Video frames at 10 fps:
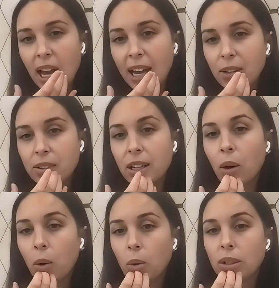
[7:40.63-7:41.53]
I know they
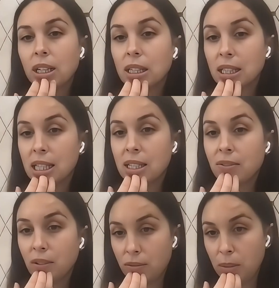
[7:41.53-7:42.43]
hold at least
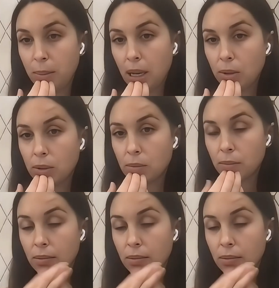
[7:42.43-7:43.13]
50 pounds.